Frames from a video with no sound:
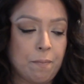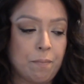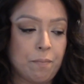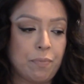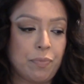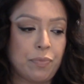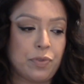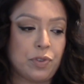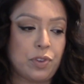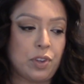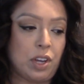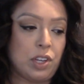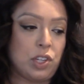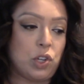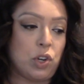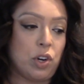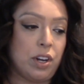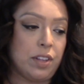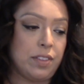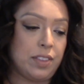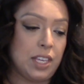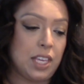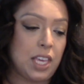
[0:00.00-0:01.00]
I
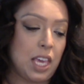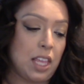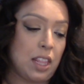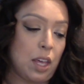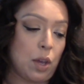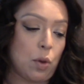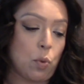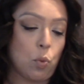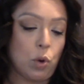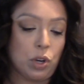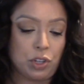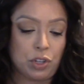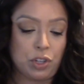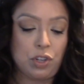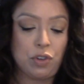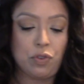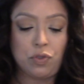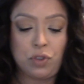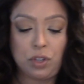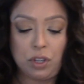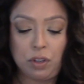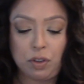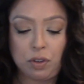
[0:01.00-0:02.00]
started thinking, like, what do you
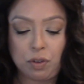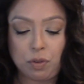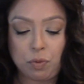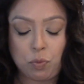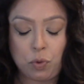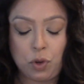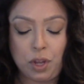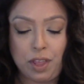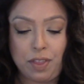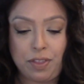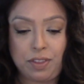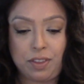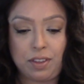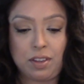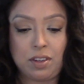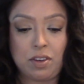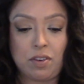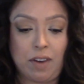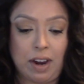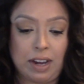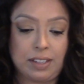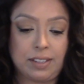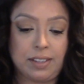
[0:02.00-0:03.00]
do with your
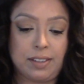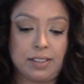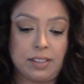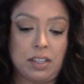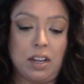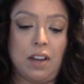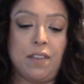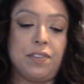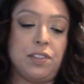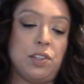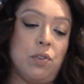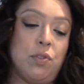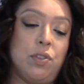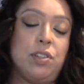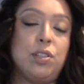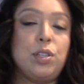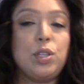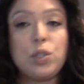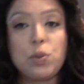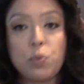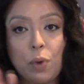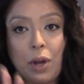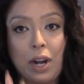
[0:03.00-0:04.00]
ex's stuff? So this
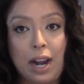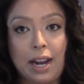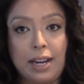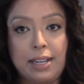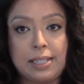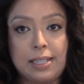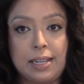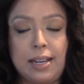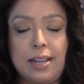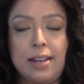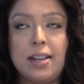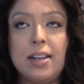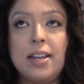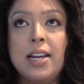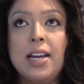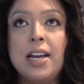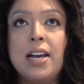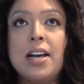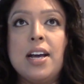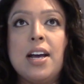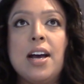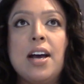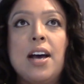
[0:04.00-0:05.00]
is what I did.
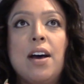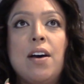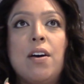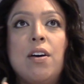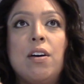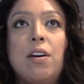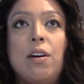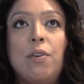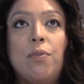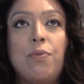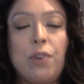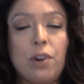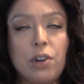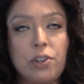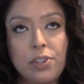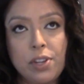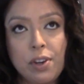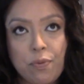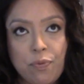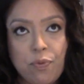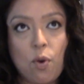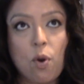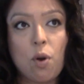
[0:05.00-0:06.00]
First and
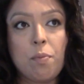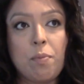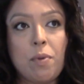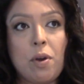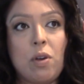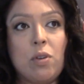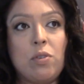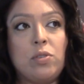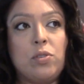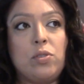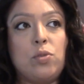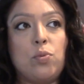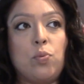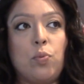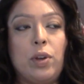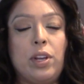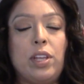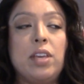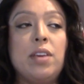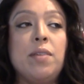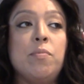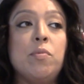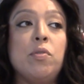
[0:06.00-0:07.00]
foremost, when
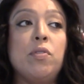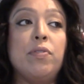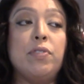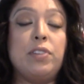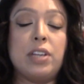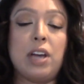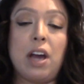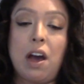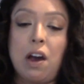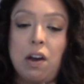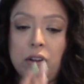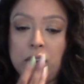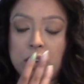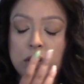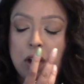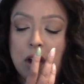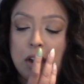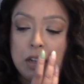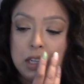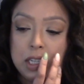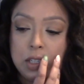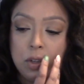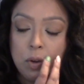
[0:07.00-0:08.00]
he moved out and got
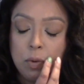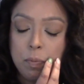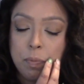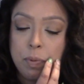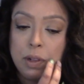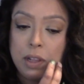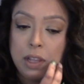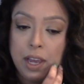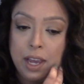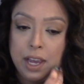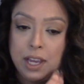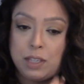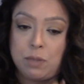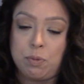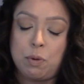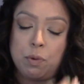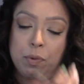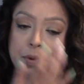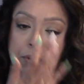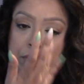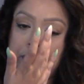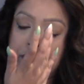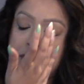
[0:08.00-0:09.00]
his own place, when we
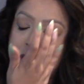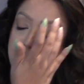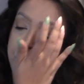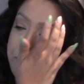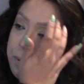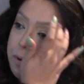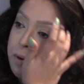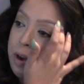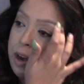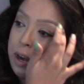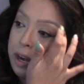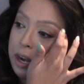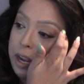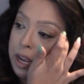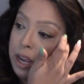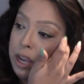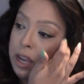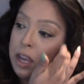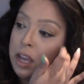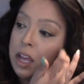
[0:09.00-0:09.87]
were separating,